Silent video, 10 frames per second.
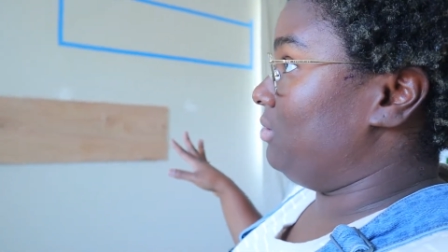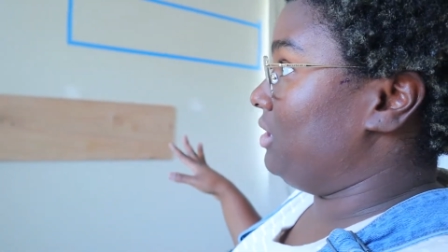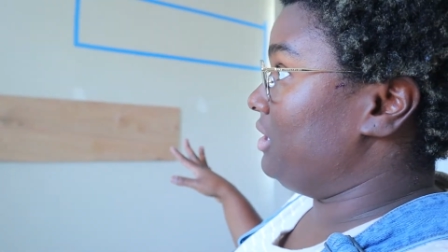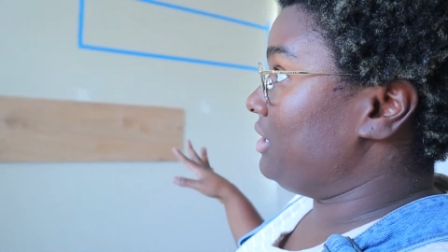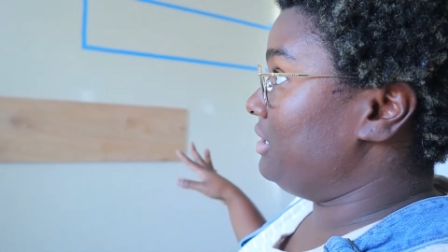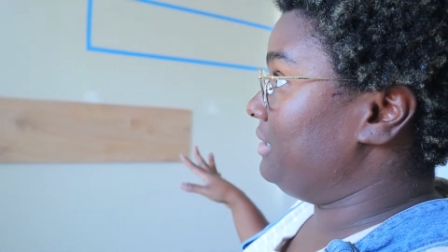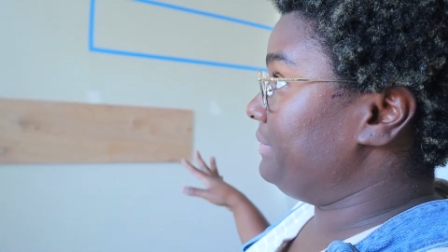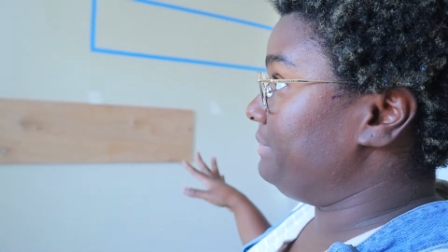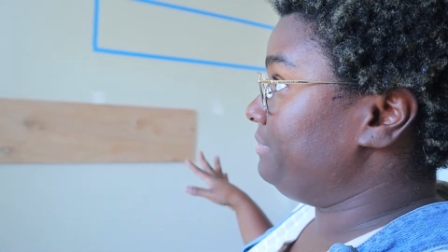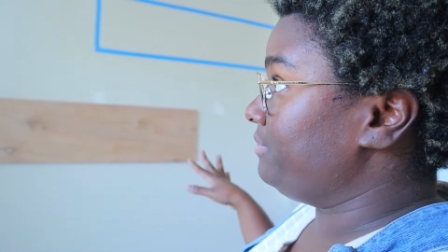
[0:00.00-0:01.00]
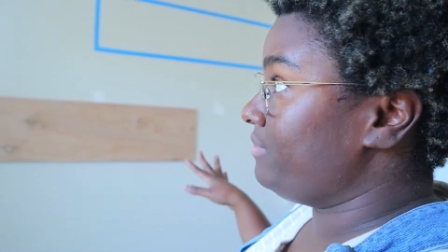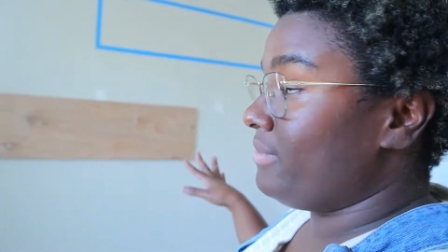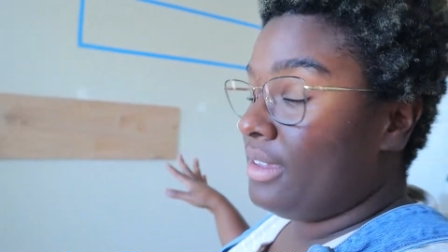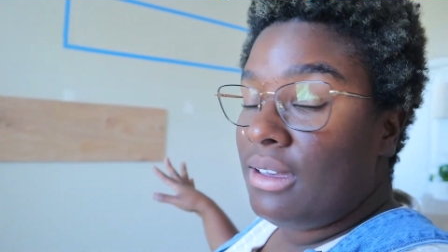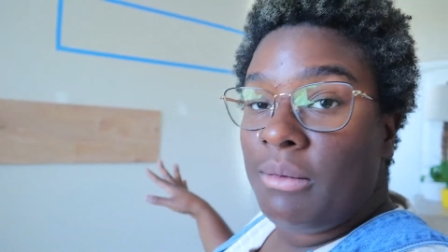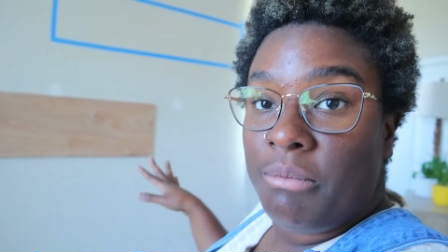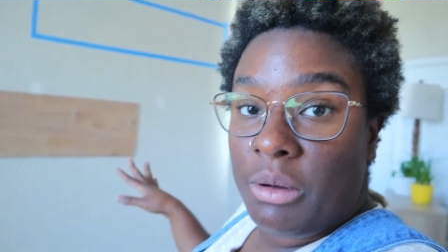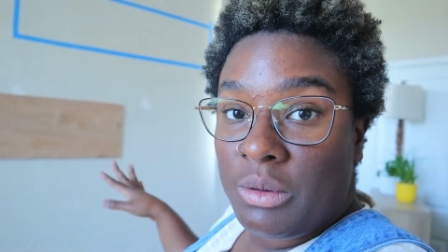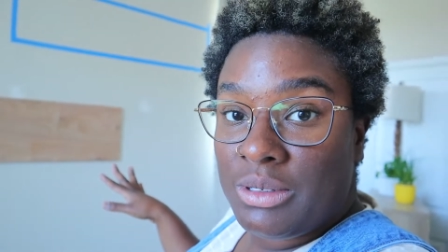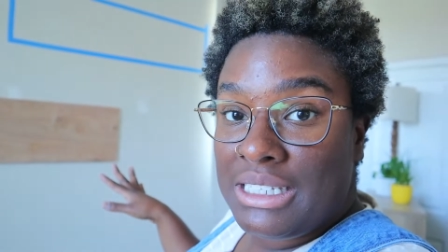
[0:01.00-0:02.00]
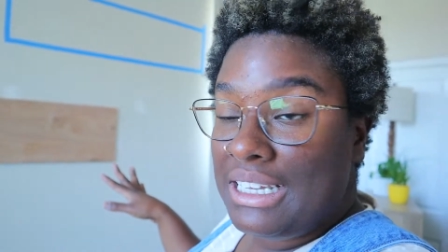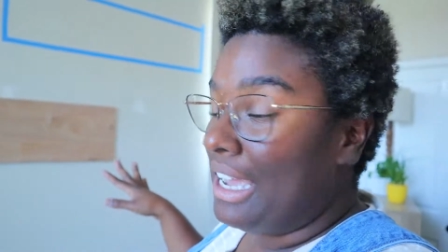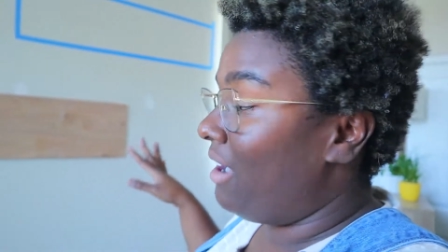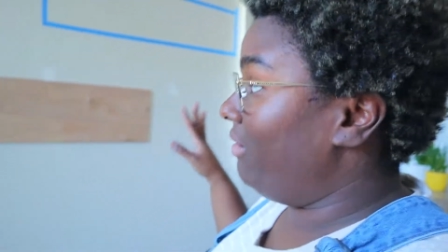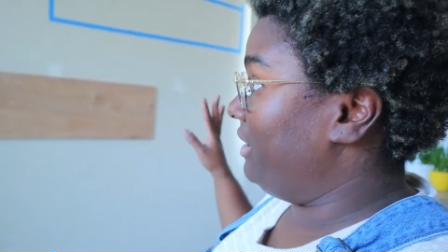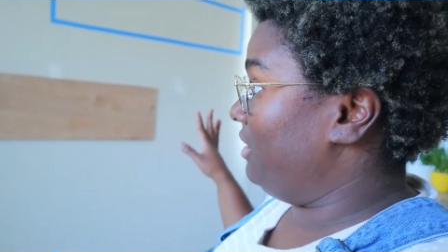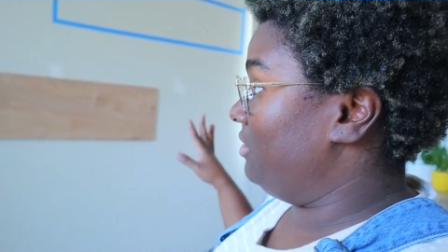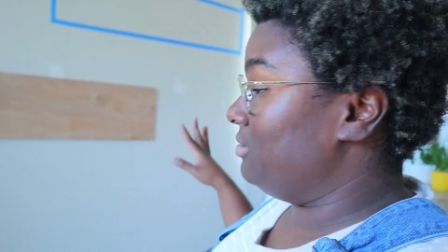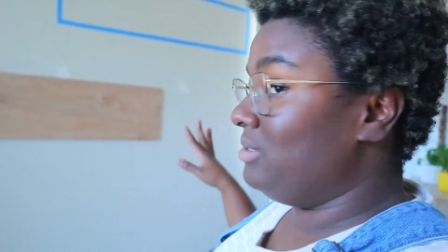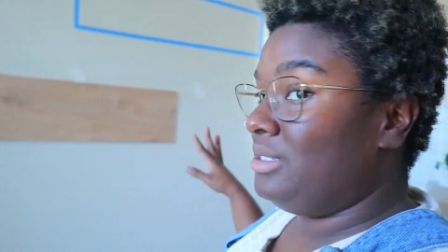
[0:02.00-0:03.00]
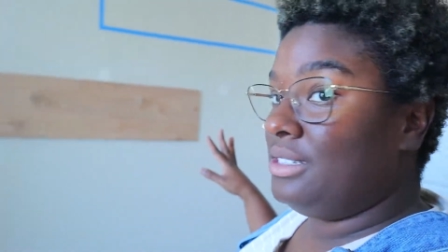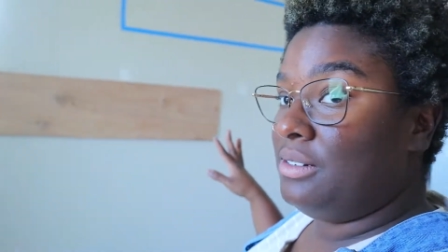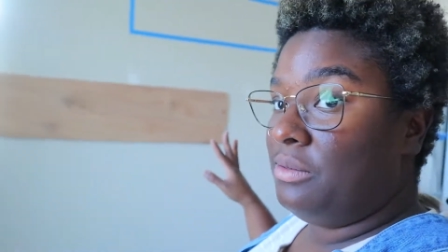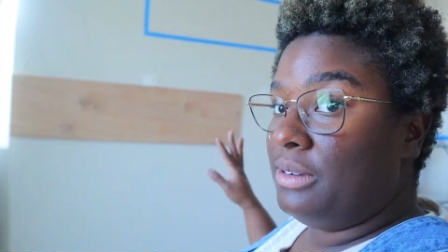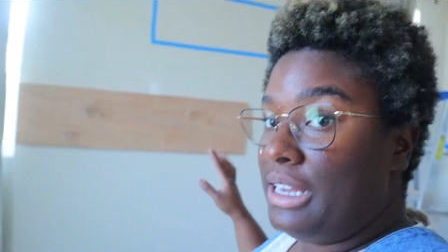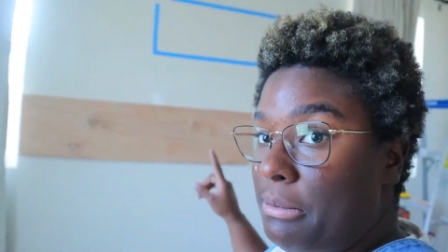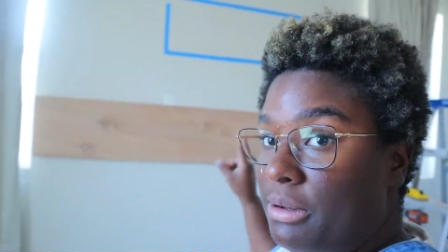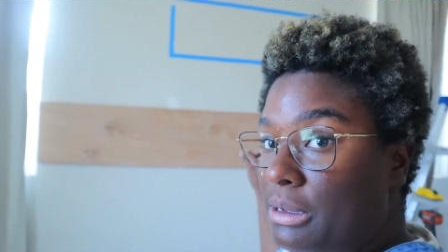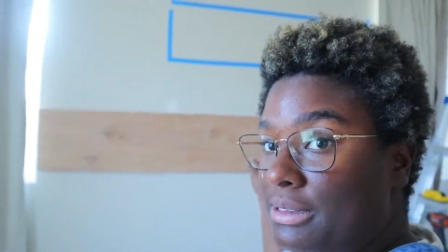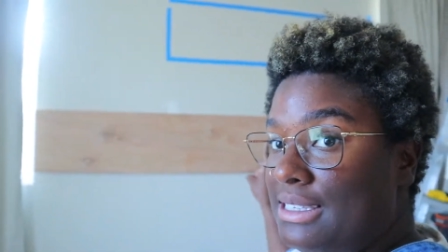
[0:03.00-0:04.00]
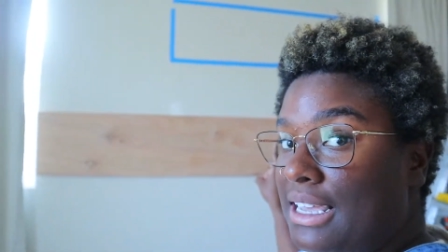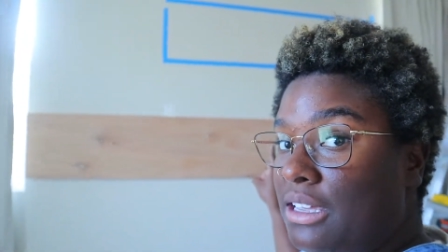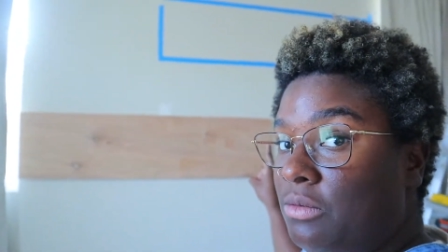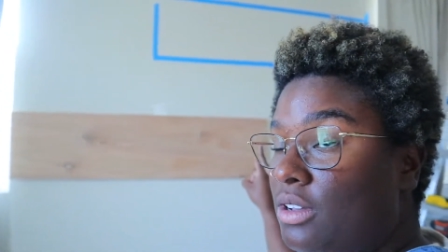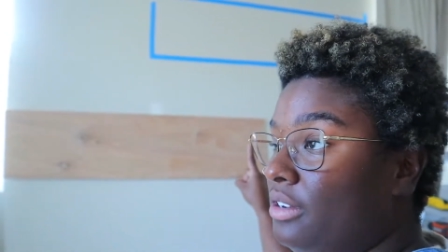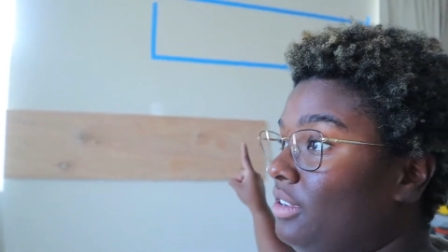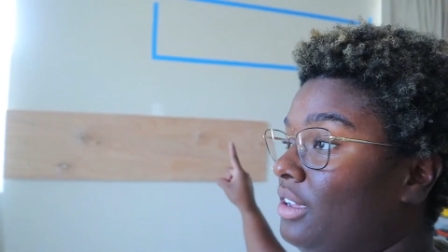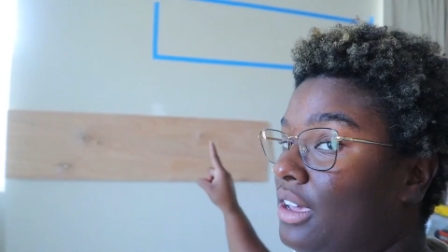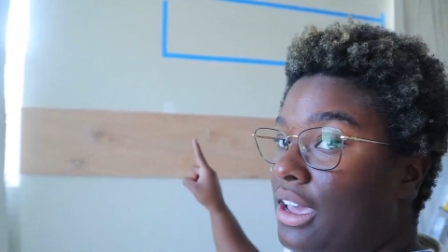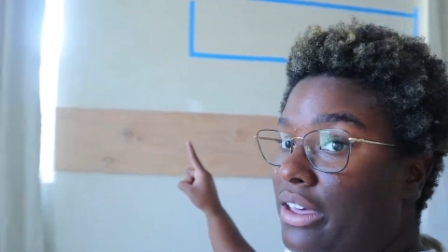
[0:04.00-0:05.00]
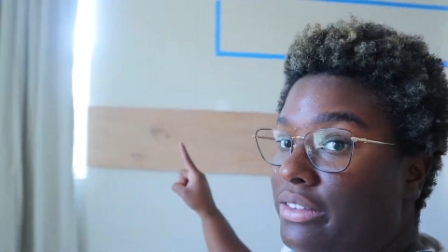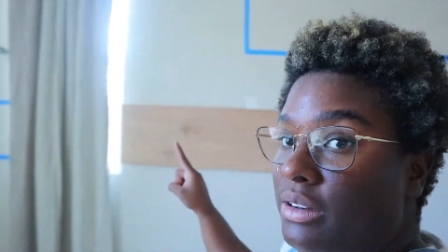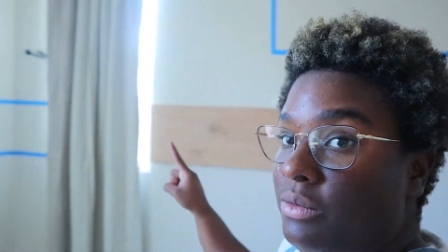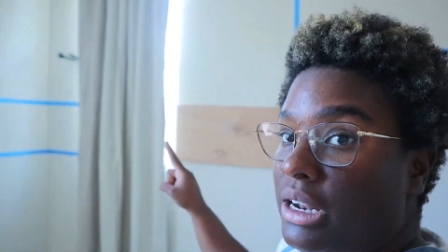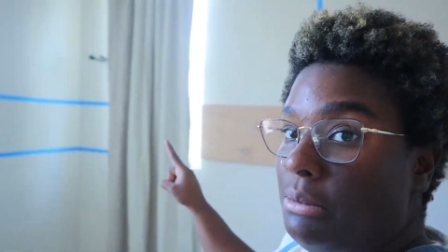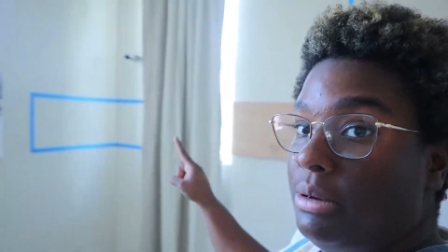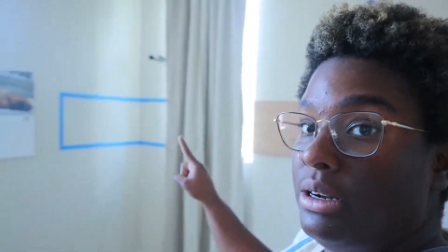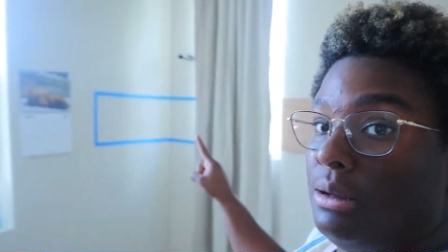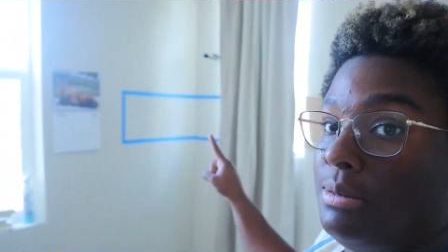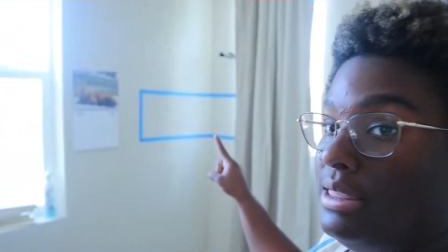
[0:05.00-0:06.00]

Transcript: work, but we'll see how it goes when I put up the second one, and then when I put up